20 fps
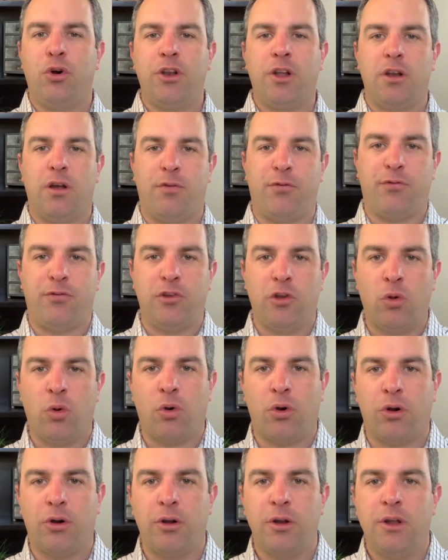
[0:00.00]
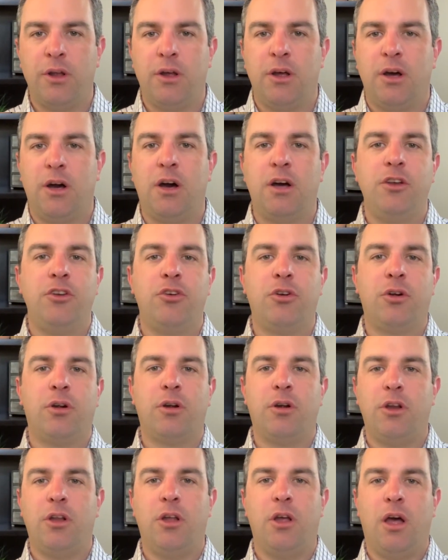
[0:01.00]
put in a floor
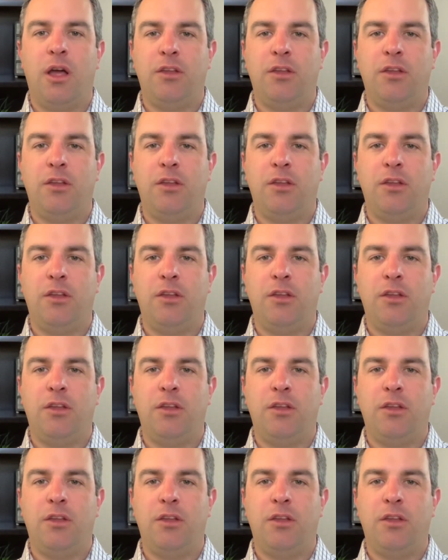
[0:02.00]
under